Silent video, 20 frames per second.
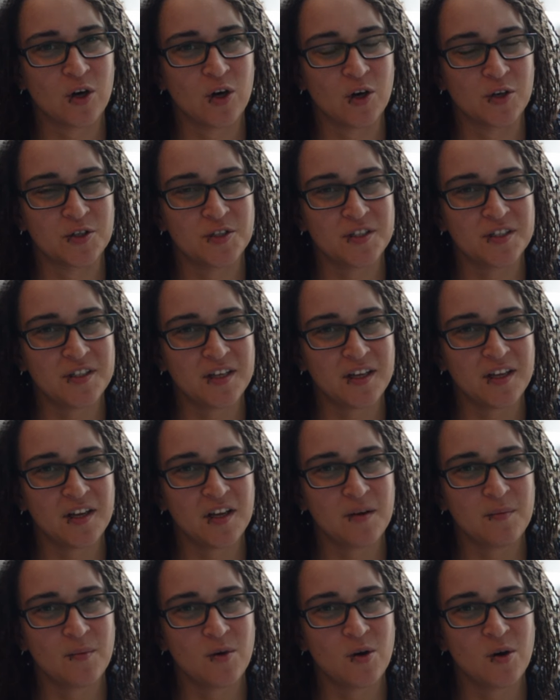urgent
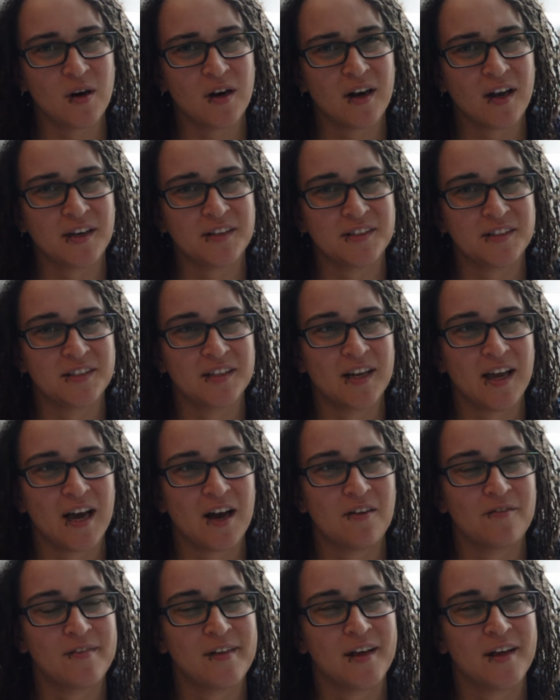anymore and I didn't have